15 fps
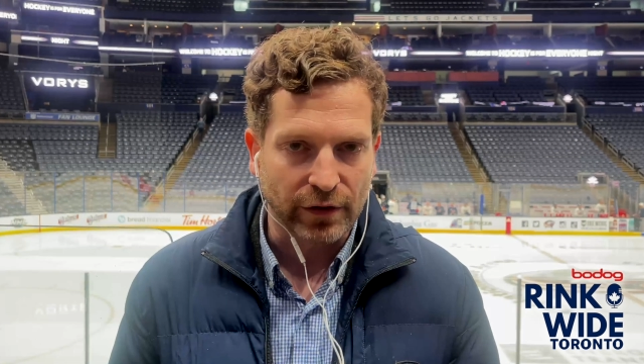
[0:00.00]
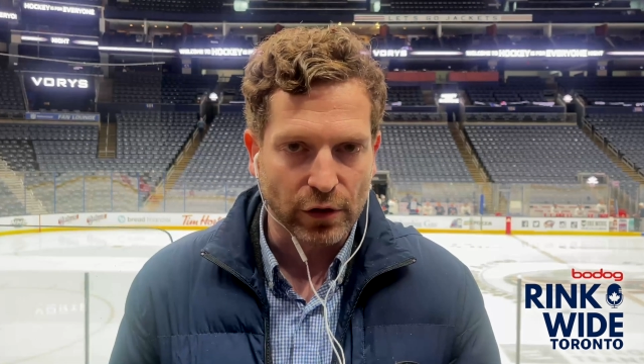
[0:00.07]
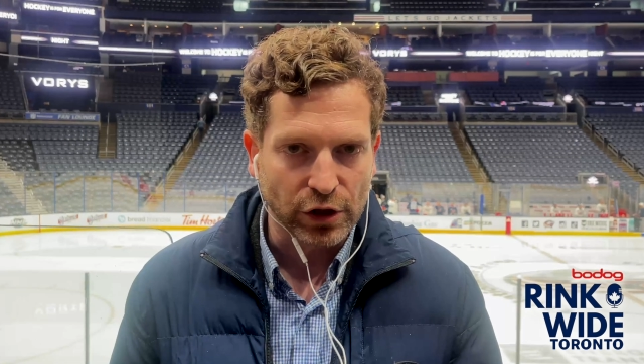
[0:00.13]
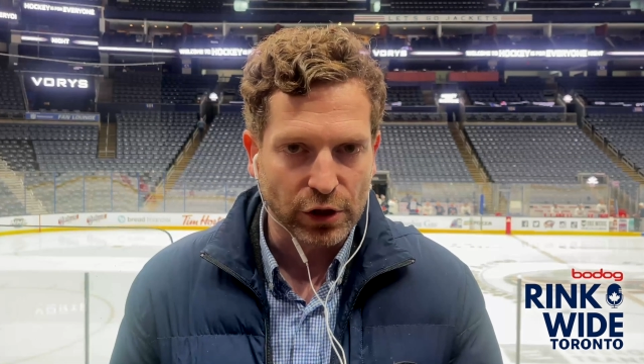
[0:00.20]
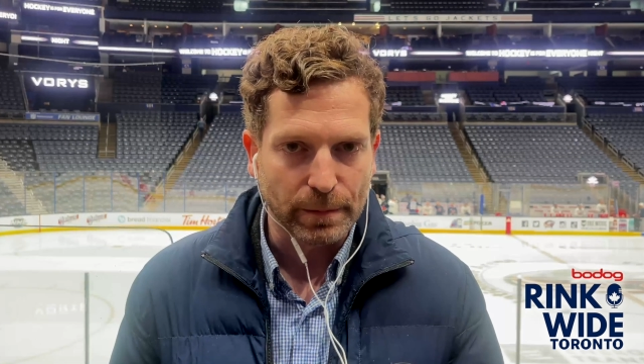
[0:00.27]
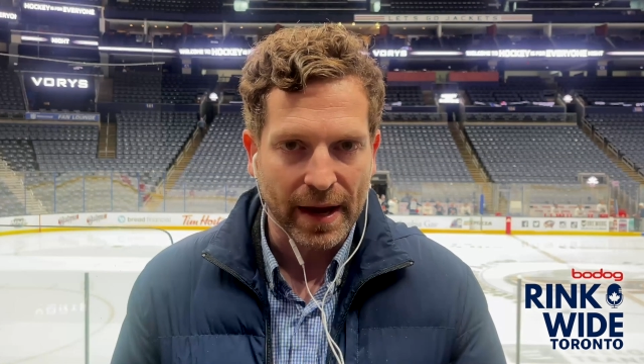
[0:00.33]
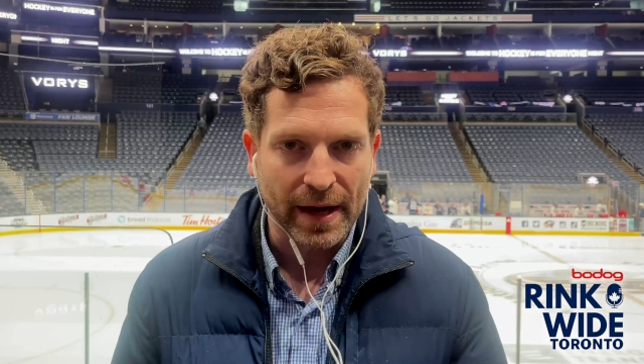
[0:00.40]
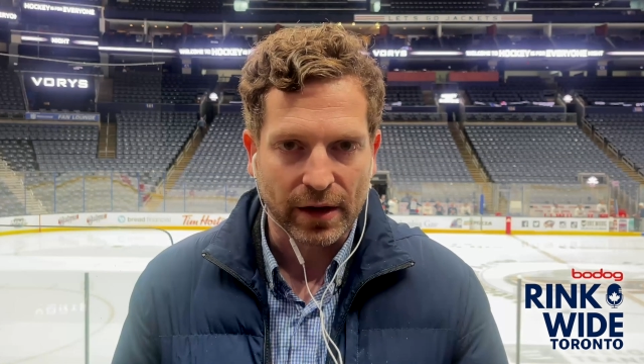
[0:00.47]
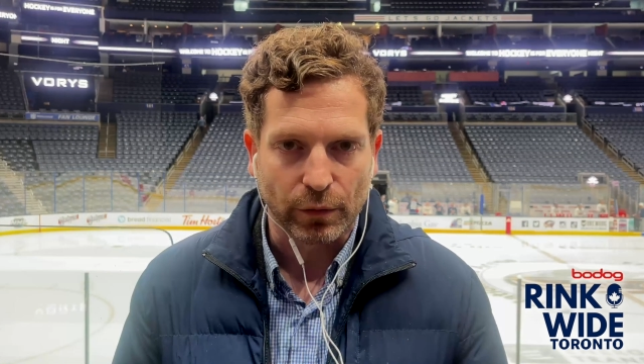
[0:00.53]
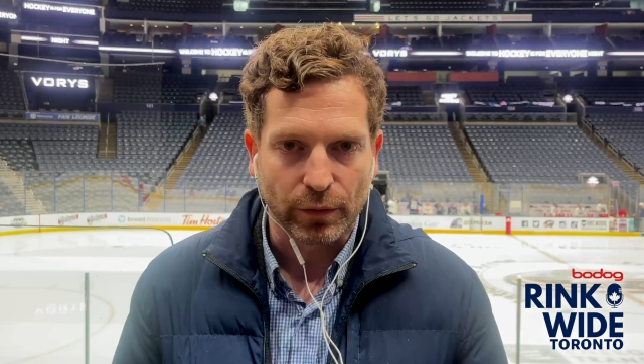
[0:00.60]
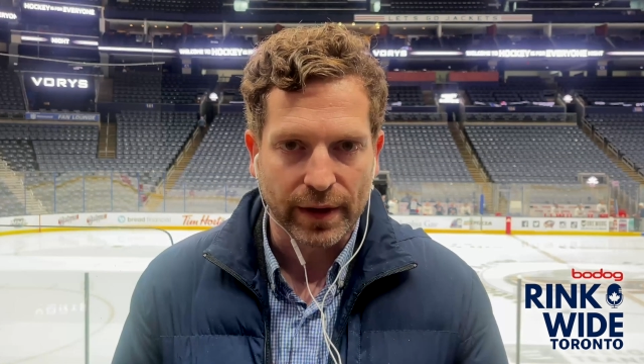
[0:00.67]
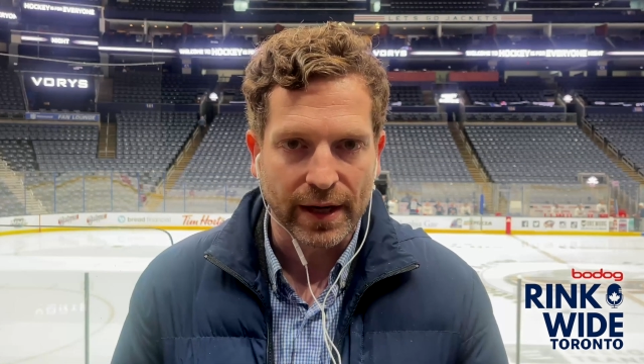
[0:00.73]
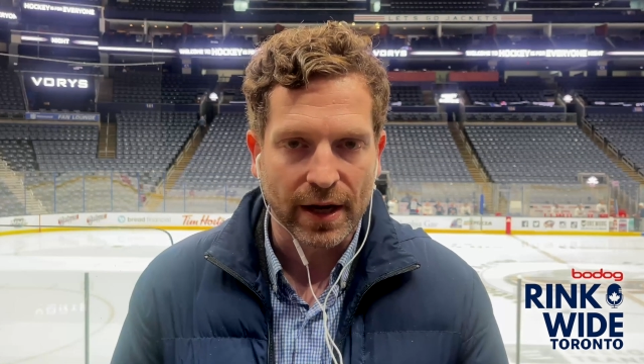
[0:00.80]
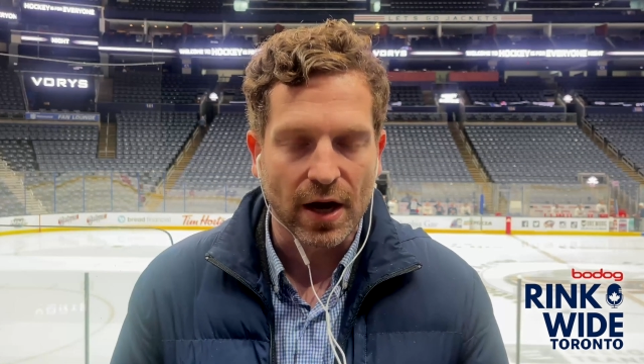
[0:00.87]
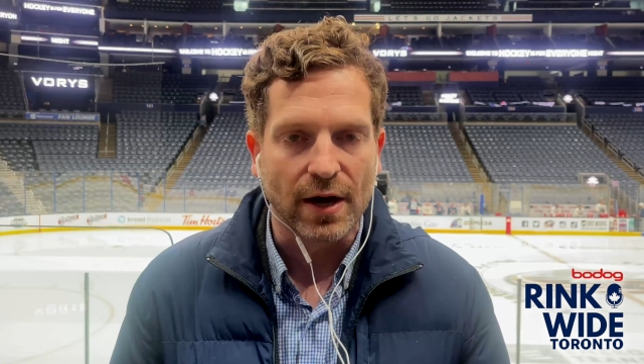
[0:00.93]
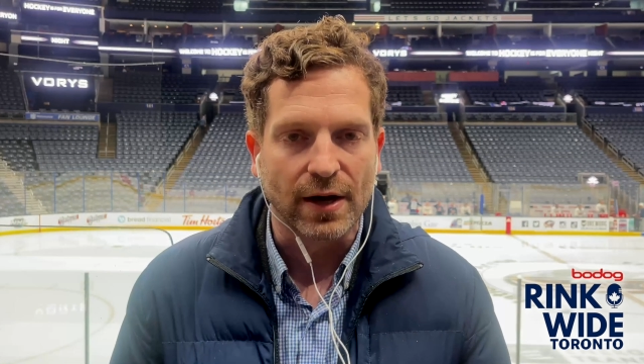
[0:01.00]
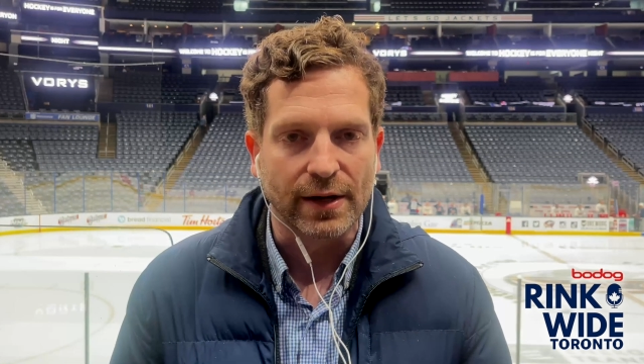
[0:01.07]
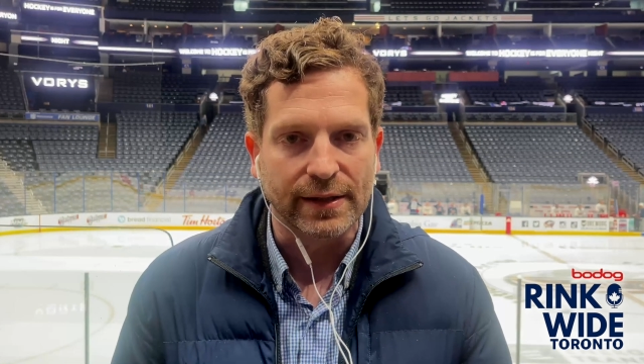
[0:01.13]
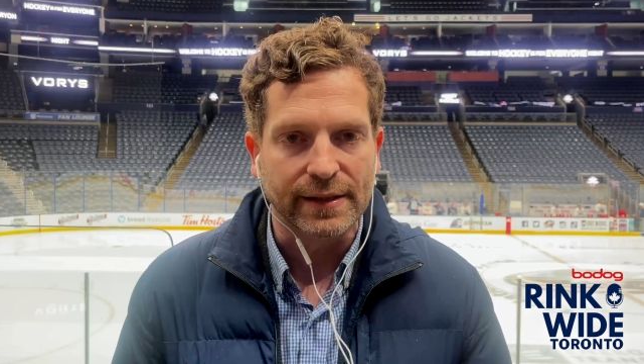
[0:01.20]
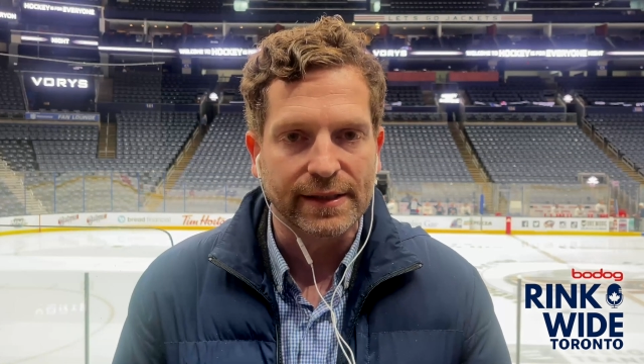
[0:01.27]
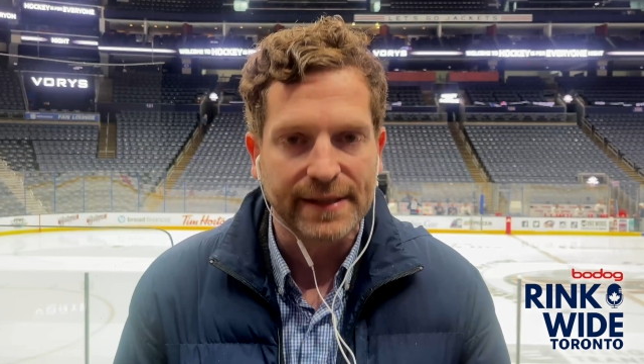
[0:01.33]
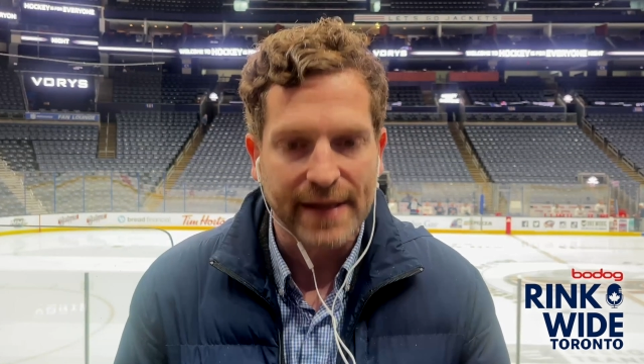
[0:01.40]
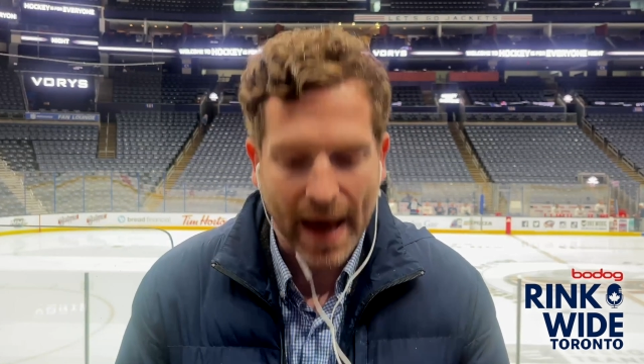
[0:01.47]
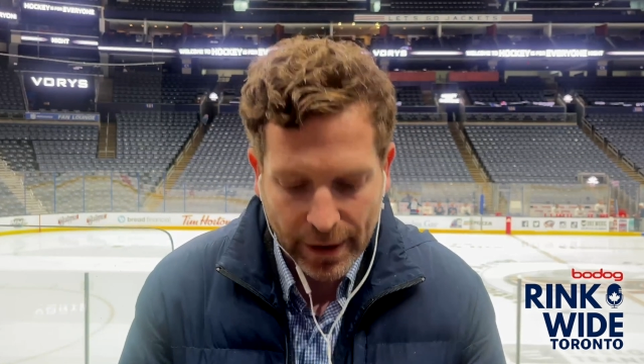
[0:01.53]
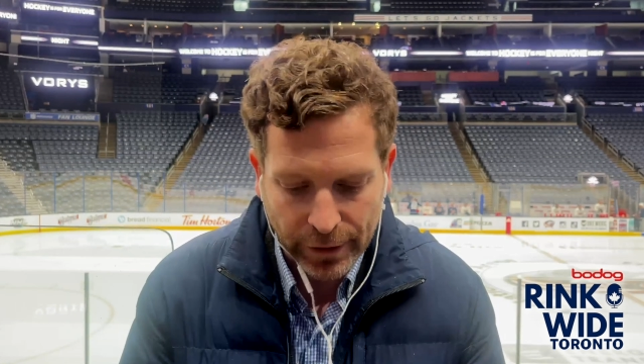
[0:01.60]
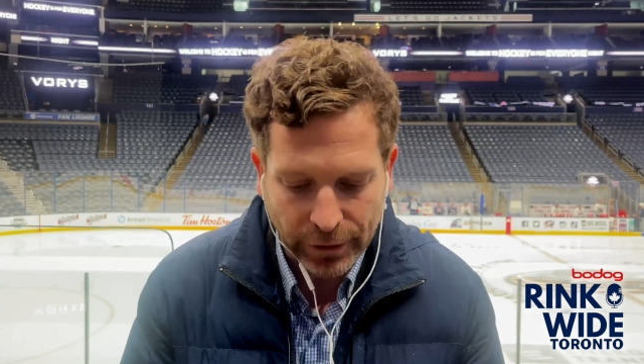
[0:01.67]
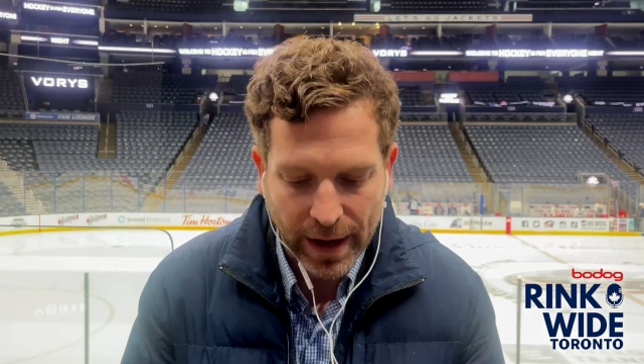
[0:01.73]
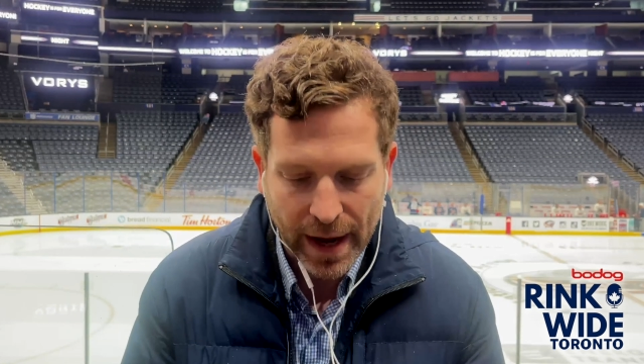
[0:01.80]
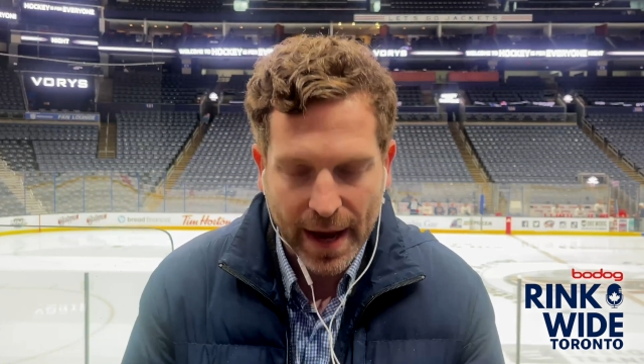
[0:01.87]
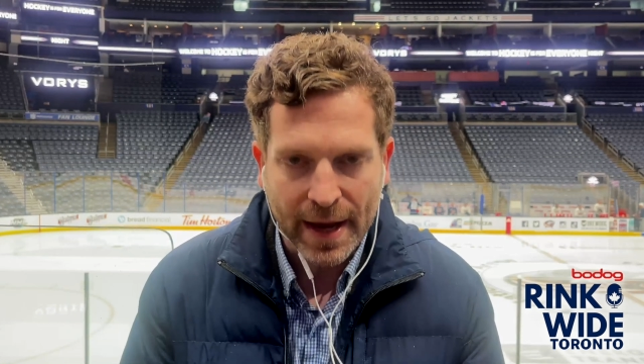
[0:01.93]
Scotiabank Arena on
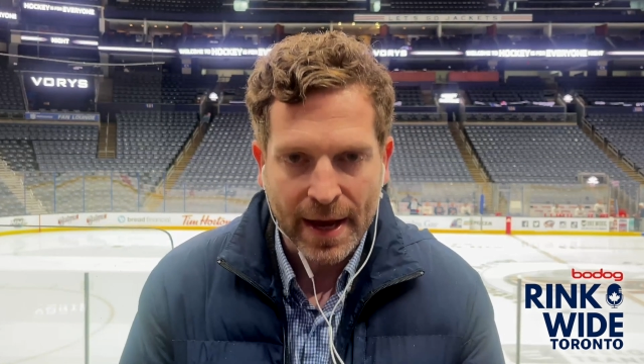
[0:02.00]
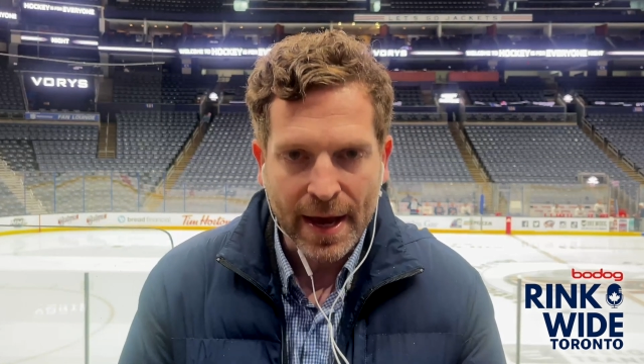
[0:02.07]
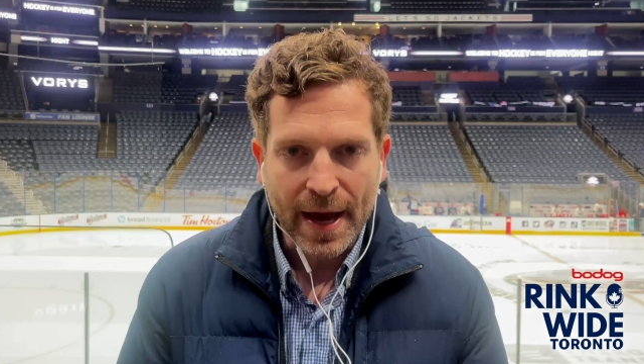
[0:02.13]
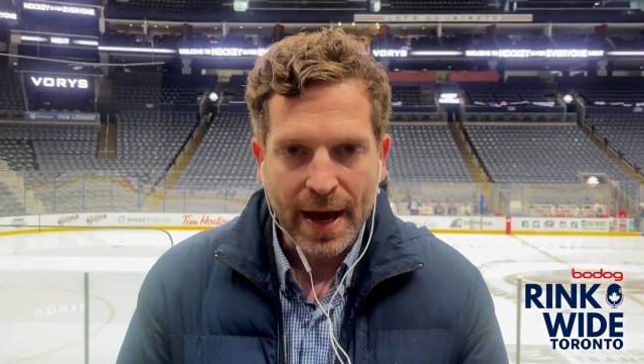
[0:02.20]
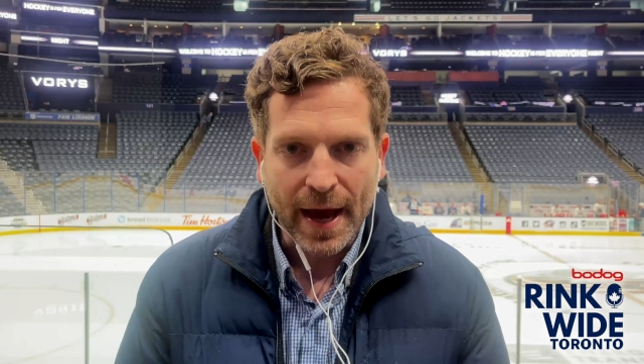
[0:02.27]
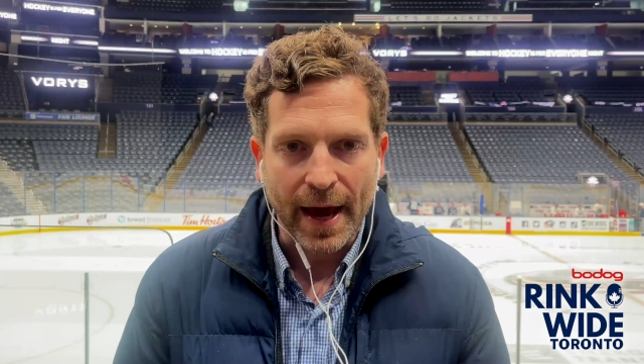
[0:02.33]
Saturday.